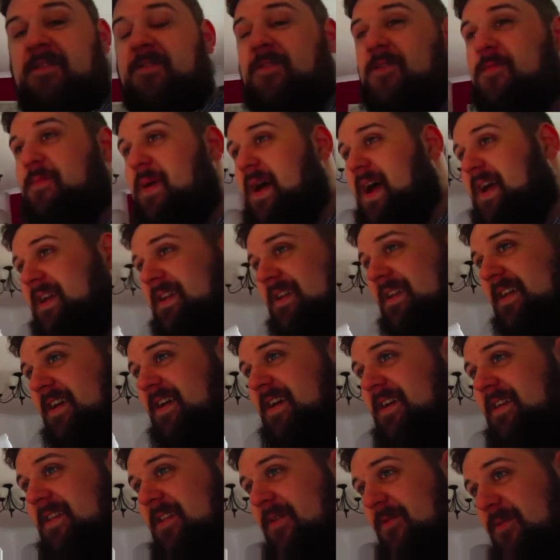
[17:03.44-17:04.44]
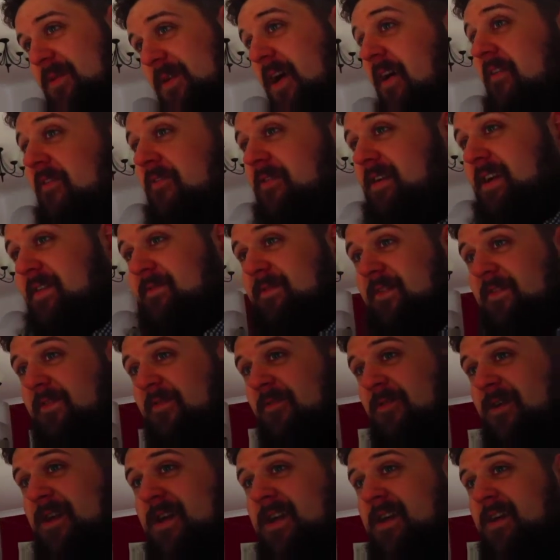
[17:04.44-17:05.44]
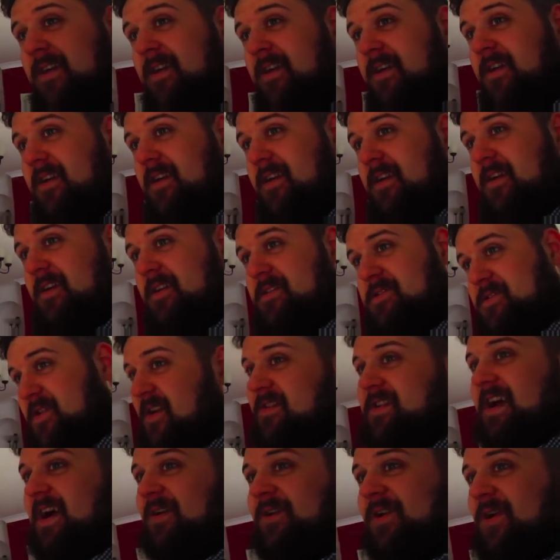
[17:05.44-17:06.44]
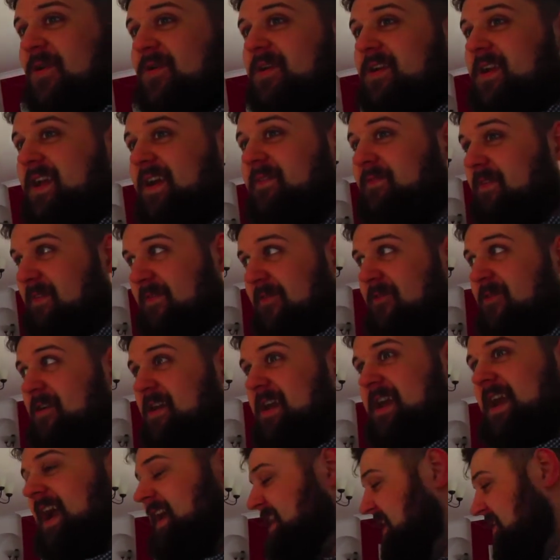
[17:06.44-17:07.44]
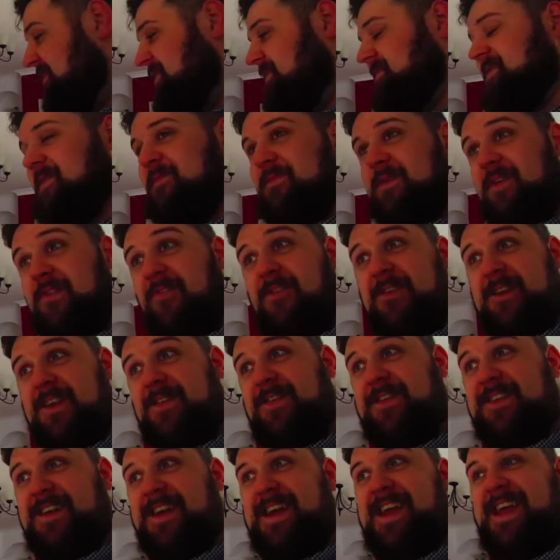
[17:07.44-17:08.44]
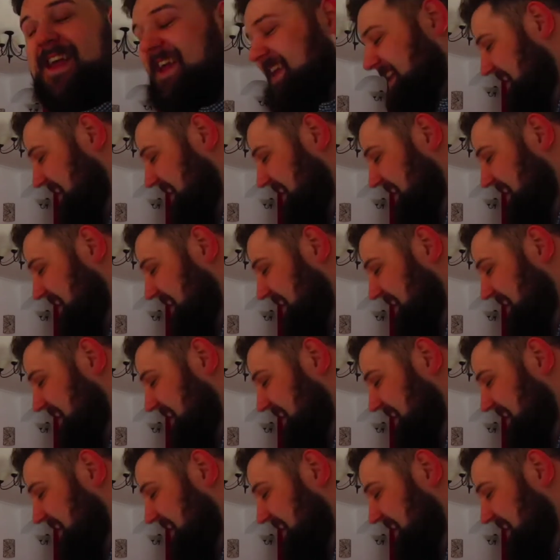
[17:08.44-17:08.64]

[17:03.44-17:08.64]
Fu Panda, they were offering it for free. So I downloaded it for free and now they sent me a free DVD.